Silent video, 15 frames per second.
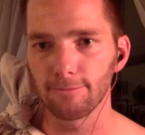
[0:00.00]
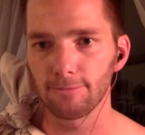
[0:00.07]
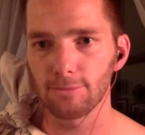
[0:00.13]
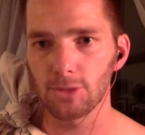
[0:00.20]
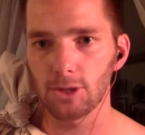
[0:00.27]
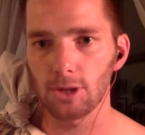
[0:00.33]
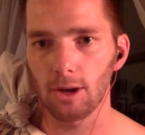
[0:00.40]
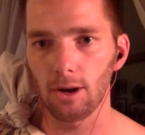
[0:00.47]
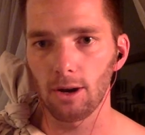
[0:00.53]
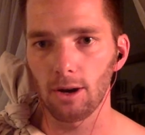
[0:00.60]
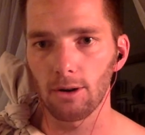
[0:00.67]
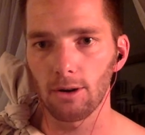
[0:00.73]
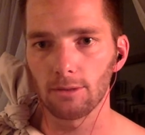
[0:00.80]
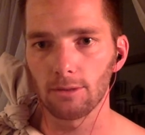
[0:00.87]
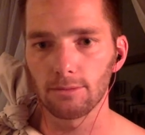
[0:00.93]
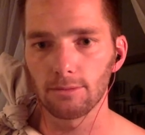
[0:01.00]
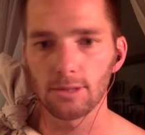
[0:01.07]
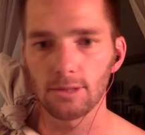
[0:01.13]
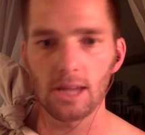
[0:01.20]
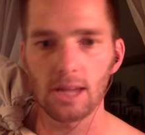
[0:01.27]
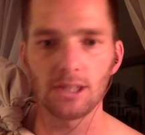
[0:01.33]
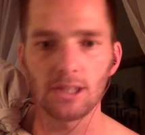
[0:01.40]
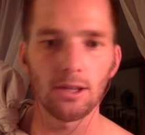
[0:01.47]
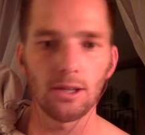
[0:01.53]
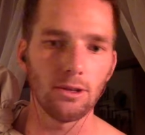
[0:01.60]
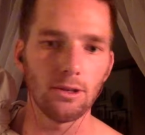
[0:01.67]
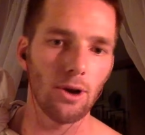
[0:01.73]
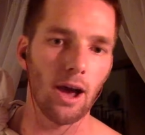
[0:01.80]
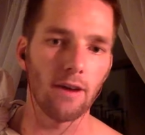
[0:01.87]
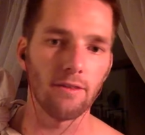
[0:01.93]
So Staci,
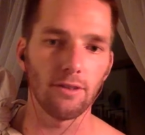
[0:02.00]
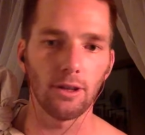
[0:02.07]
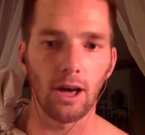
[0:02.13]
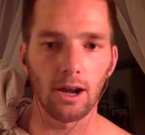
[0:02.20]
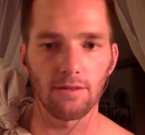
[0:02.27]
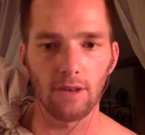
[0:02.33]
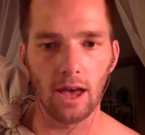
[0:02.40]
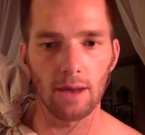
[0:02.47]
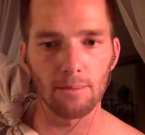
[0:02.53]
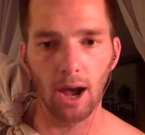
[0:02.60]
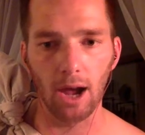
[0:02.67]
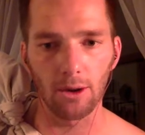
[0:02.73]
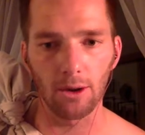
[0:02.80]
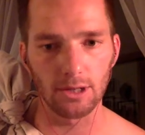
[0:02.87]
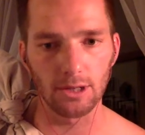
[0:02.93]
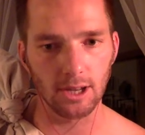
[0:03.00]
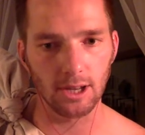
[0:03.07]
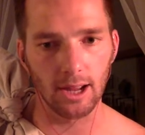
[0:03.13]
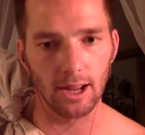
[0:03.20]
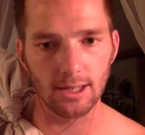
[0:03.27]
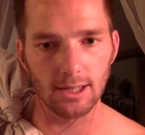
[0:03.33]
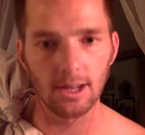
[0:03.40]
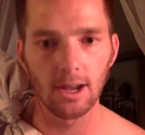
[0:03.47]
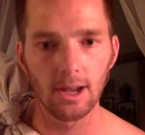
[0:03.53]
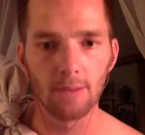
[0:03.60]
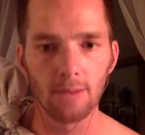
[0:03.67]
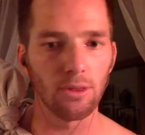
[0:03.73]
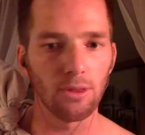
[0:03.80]
you have a lot of admirers tonight, both